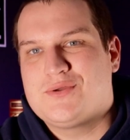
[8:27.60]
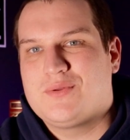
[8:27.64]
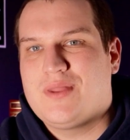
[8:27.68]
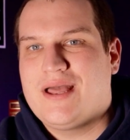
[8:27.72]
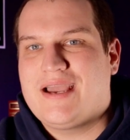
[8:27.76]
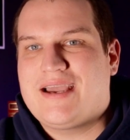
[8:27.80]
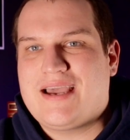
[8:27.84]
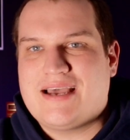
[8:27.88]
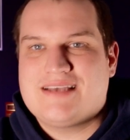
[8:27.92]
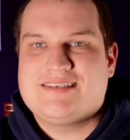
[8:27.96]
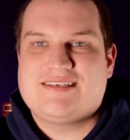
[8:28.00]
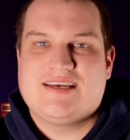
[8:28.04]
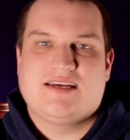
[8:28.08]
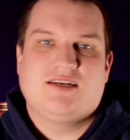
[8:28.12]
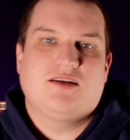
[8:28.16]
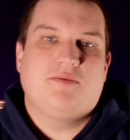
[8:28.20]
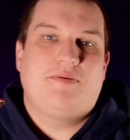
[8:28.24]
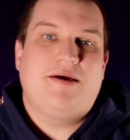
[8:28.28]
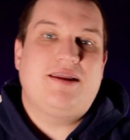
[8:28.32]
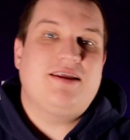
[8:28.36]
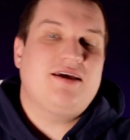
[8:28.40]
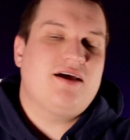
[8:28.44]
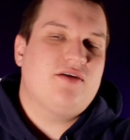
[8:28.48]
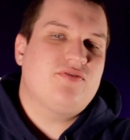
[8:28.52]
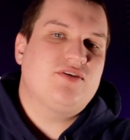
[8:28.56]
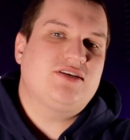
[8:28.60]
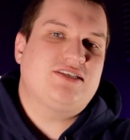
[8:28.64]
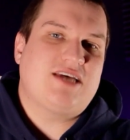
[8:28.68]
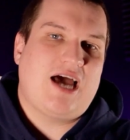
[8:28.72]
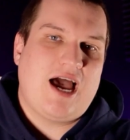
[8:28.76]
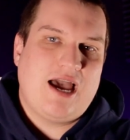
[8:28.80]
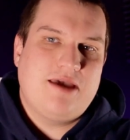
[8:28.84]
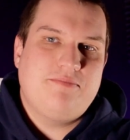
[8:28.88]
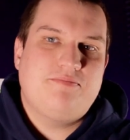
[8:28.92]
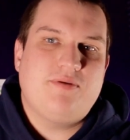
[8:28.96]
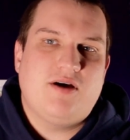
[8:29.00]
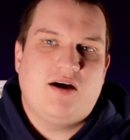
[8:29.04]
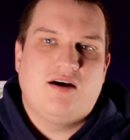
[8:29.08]
So like I said, depending on the
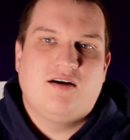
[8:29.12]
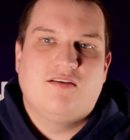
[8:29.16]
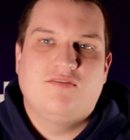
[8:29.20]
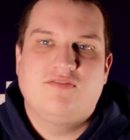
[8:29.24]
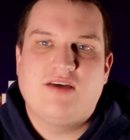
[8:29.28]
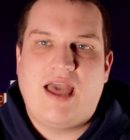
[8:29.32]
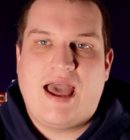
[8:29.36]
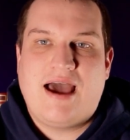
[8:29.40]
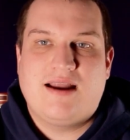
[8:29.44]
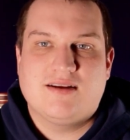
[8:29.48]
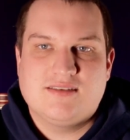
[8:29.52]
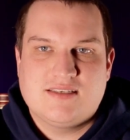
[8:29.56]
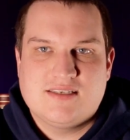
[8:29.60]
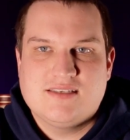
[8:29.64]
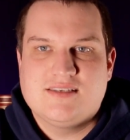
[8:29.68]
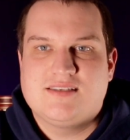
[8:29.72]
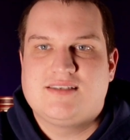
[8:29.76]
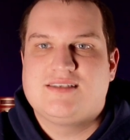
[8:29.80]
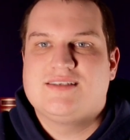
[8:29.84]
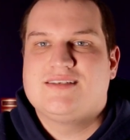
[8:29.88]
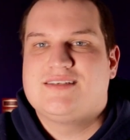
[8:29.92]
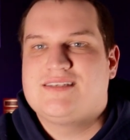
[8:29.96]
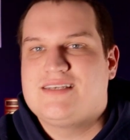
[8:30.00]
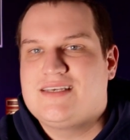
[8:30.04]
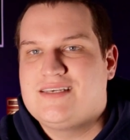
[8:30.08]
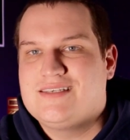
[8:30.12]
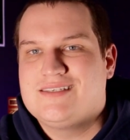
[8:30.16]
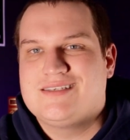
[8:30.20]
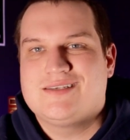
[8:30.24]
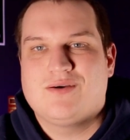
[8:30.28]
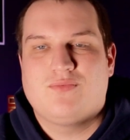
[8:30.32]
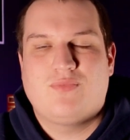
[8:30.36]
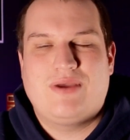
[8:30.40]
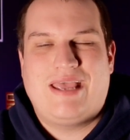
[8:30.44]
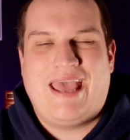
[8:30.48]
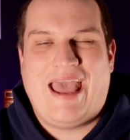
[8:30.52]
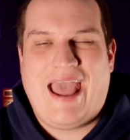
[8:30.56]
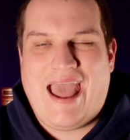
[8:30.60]
type of Addison's disease
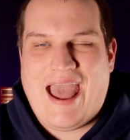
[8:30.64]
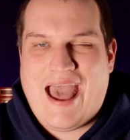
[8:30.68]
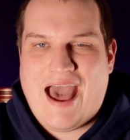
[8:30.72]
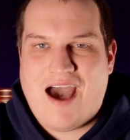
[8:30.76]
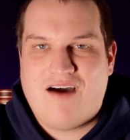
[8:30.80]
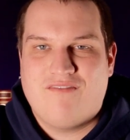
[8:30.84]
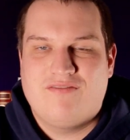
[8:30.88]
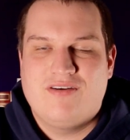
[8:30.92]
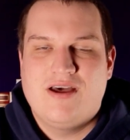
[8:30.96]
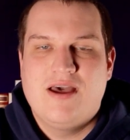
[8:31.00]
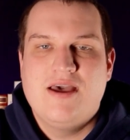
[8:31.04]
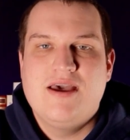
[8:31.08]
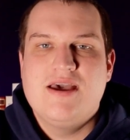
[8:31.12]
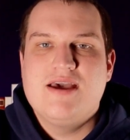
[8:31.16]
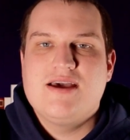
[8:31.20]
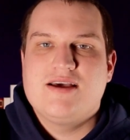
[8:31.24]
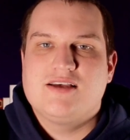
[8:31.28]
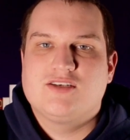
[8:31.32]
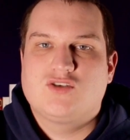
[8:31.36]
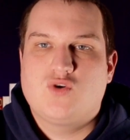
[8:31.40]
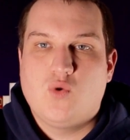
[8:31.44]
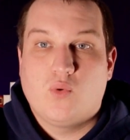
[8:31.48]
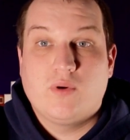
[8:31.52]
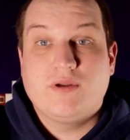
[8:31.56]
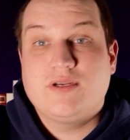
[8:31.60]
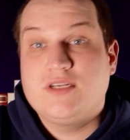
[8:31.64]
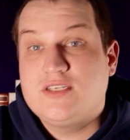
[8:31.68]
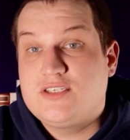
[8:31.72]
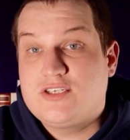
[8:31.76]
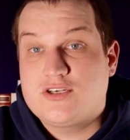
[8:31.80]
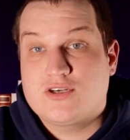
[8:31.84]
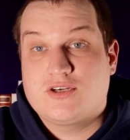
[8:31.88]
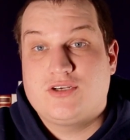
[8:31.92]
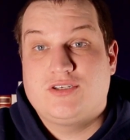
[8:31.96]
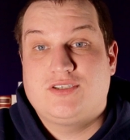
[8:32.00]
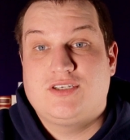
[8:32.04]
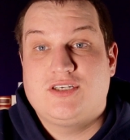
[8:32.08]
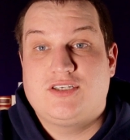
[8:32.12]
that we have is going
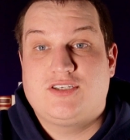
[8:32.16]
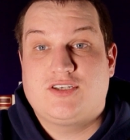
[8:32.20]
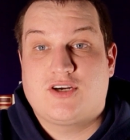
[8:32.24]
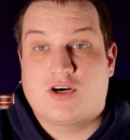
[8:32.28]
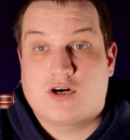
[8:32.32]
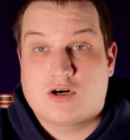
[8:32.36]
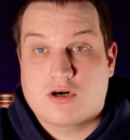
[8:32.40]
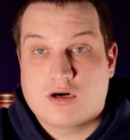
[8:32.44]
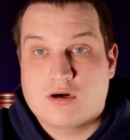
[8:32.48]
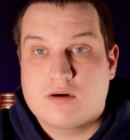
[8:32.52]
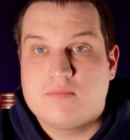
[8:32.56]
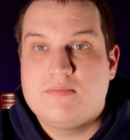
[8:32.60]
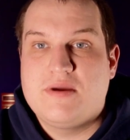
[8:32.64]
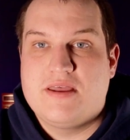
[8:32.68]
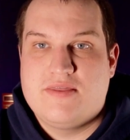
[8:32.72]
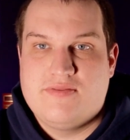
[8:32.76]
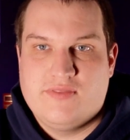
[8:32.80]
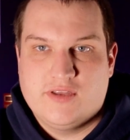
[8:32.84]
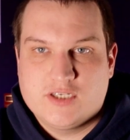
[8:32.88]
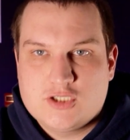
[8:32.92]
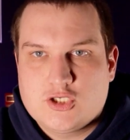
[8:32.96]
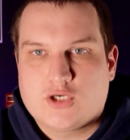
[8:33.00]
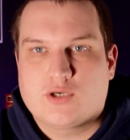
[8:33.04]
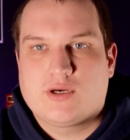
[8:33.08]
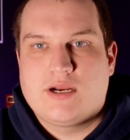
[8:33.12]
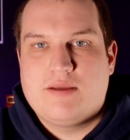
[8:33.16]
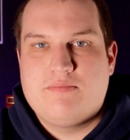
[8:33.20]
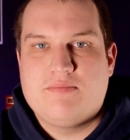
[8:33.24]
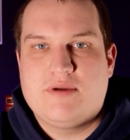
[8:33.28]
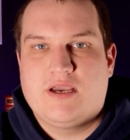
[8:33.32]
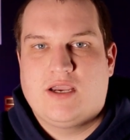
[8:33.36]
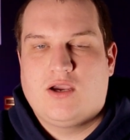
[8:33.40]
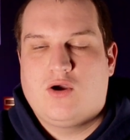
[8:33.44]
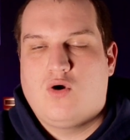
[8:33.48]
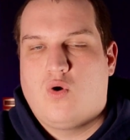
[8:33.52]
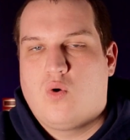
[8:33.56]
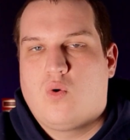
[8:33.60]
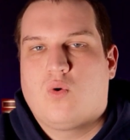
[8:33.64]
to determine the
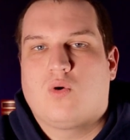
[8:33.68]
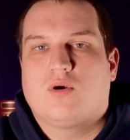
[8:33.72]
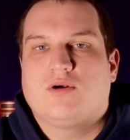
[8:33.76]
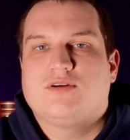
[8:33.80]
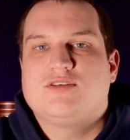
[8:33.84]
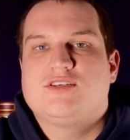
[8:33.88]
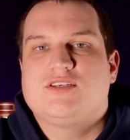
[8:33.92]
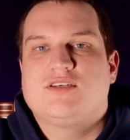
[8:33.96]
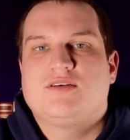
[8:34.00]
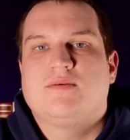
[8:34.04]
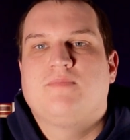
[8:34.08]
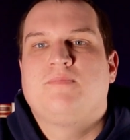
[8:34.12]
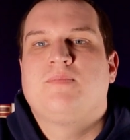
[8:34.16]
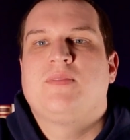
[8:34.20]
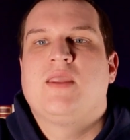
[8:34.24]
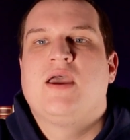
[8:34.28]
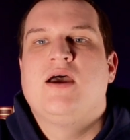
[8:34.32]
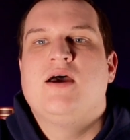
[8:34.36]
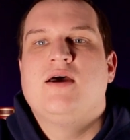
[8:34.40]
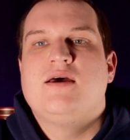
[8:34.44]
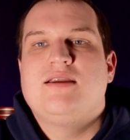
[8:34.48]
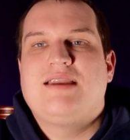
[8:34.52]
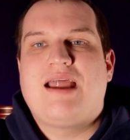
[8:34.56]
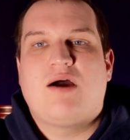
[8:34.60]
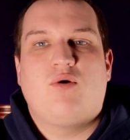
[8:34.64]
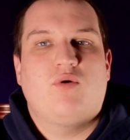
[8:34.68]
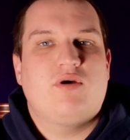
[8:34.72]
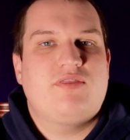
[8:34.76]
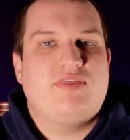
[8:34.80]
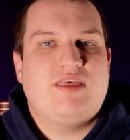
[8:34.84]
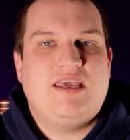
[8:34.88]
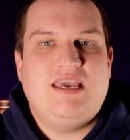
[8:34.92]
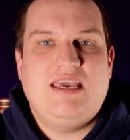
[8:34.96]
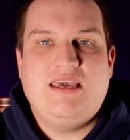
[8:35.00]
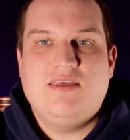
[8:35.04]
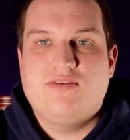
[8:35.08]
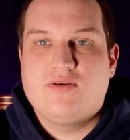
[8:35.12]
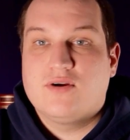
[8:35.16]
treatment course. Now,
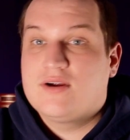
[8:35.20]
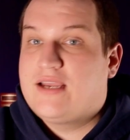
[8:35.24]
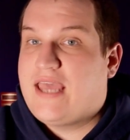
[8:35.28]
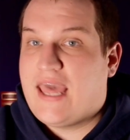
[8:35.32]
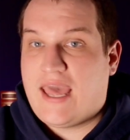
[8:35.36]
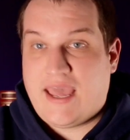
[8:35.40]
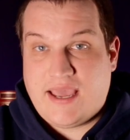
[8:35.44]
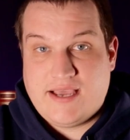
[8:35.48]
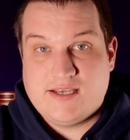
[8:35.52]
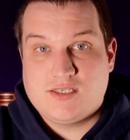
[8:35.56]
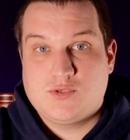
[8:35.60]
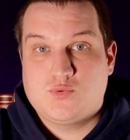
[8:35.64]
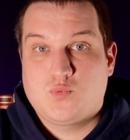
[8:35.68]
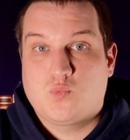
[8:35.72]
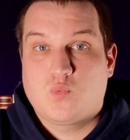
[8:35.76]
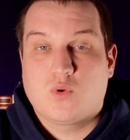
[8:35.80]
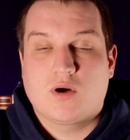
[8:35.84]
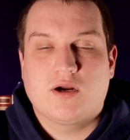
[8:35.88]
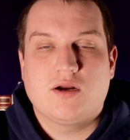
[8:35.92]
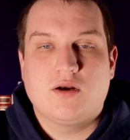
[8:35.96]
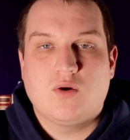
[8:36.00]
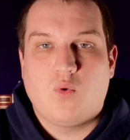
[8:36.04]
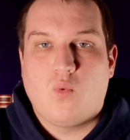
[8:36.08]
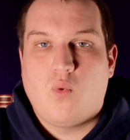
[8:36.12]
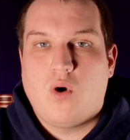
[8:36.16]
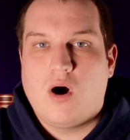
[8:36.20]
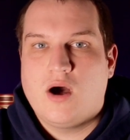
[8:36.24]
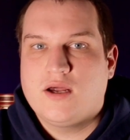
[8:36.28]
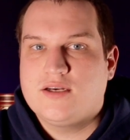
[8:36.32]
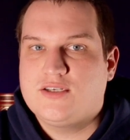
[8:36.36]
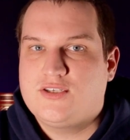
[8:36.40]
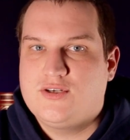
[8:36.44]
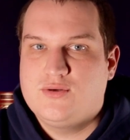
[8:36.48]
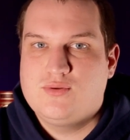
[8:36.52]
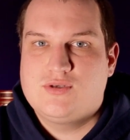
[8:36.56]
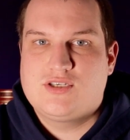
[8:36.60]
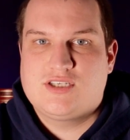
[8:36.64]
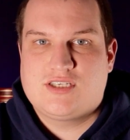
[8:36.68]
with either case, we're going to
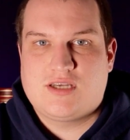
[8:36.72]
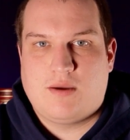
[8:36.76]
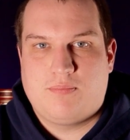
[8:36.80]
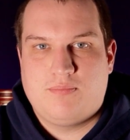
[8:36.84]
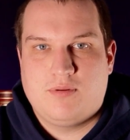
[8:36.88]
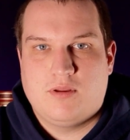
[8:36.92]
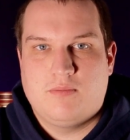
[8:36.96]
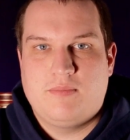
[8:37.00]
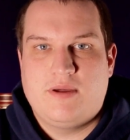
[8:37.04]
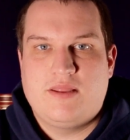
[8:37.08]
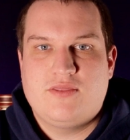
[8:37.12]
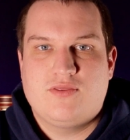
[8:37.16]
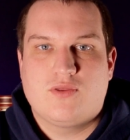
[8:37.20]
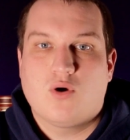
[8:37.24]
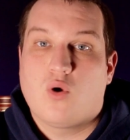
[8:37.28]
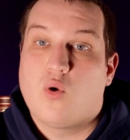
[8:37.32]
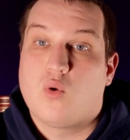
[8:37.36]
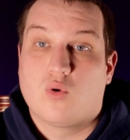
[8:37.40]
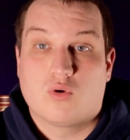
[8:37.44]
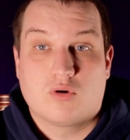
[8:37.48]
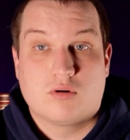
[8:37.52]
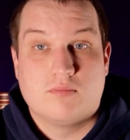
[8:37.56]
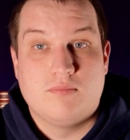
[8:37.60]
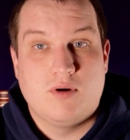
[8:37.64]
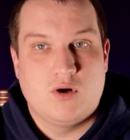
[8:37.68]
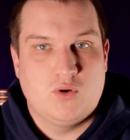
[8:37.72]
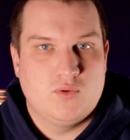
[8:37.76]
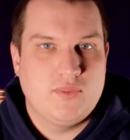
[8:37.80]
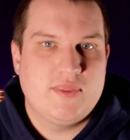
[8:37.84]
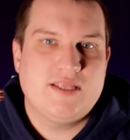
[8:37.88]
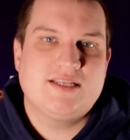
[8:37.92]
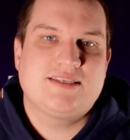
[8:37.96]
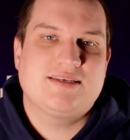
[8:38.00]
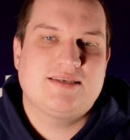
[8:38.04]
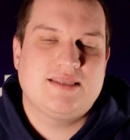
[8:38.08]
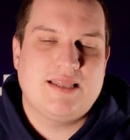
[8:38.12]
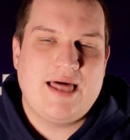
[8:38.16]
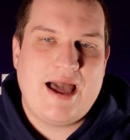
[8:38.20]
want to supplement the
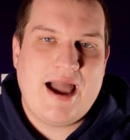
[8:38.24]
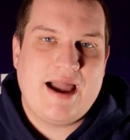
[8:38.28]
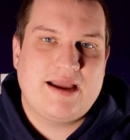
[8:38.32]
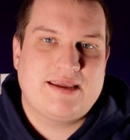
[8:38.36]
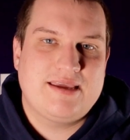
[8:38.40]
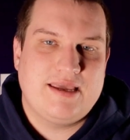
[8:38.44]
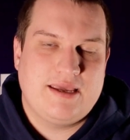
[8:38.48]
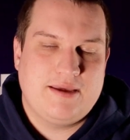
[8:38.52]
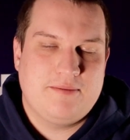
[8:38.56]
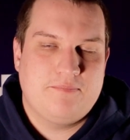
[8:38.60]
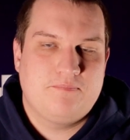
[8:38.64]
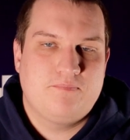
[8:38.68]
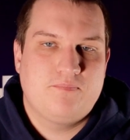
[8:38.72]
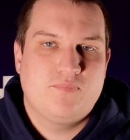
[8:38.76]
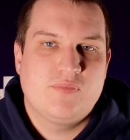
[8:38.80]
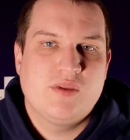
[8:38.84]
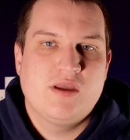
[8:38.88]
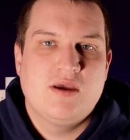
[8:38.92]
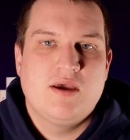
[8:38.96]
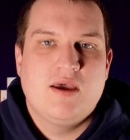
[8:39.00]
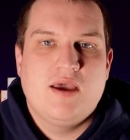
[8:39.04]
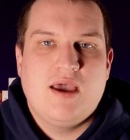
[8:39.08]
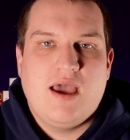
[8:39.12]
hormone that's lacking.